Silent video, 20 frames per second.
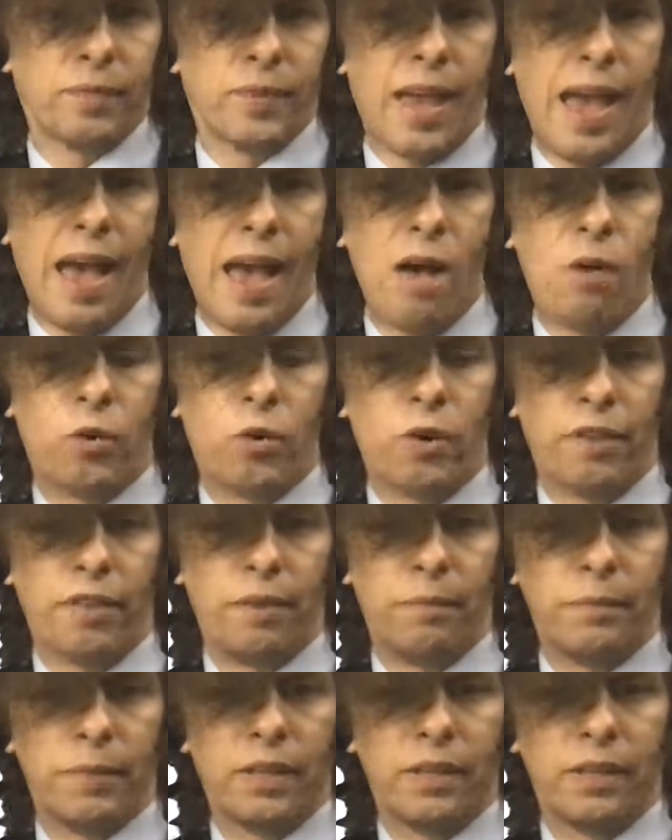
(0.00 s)

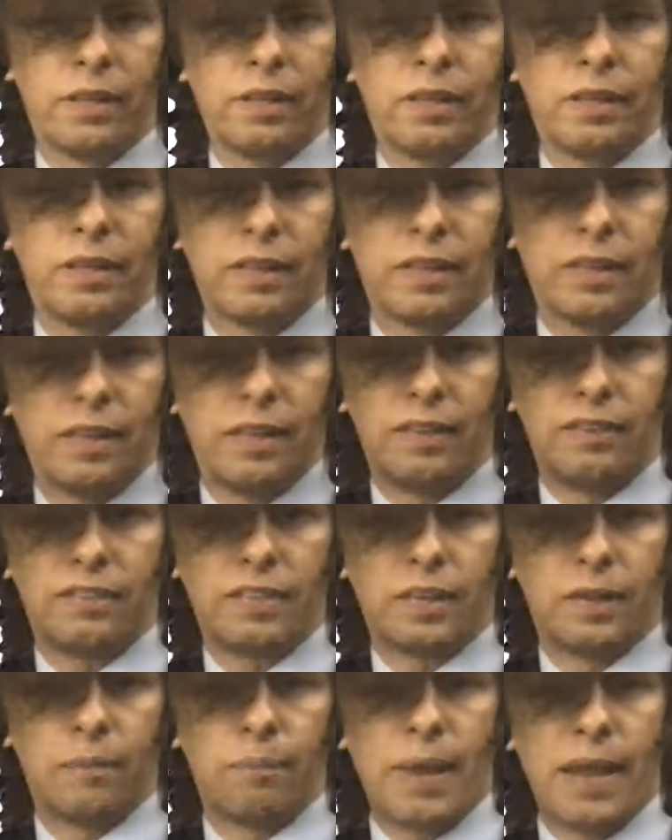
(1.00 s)
algorithm is
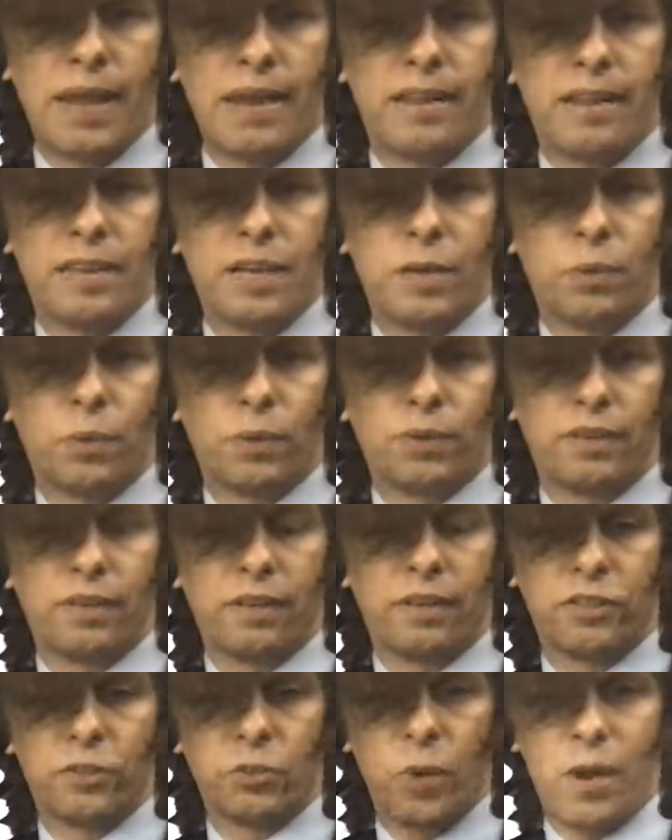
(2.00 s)
a beta equal
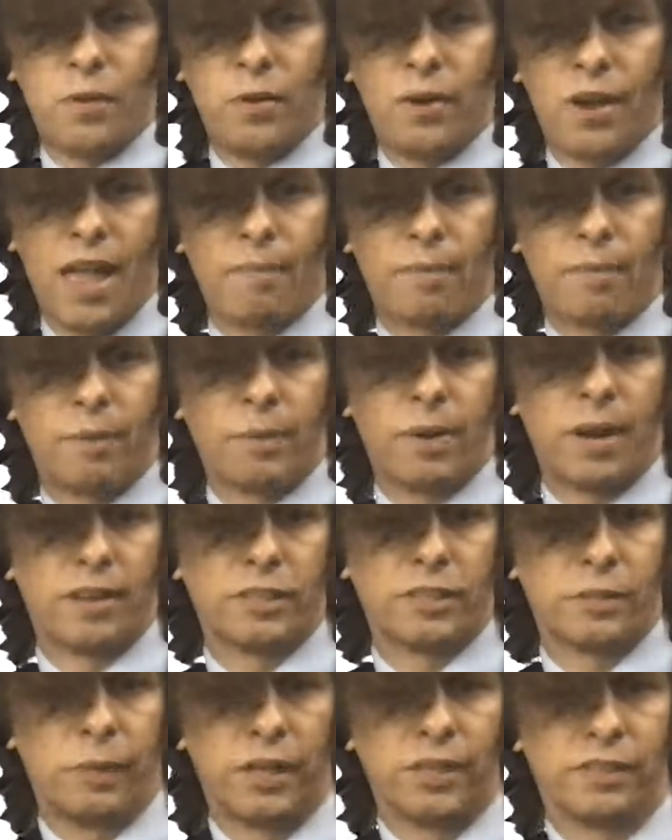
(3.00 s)
to square root m
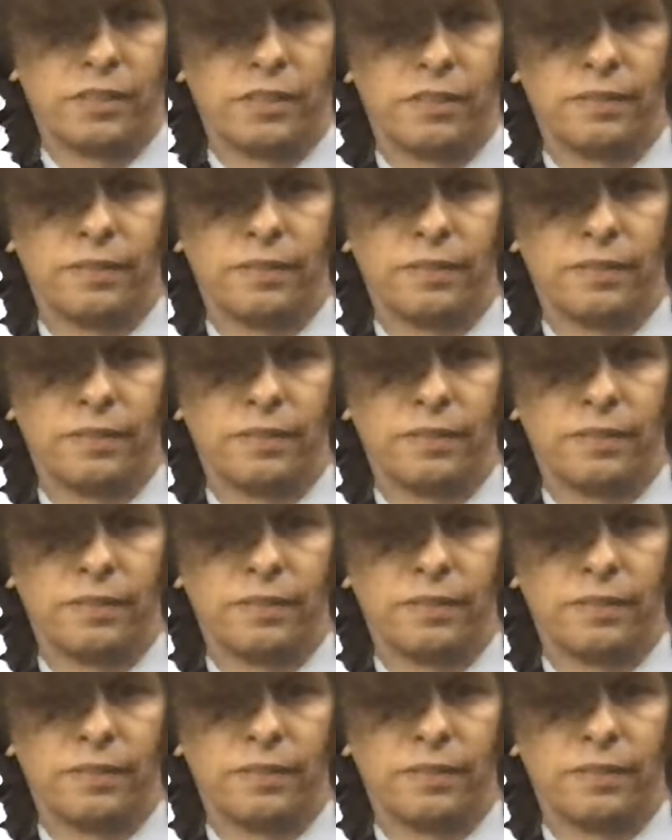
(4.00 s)
approximation.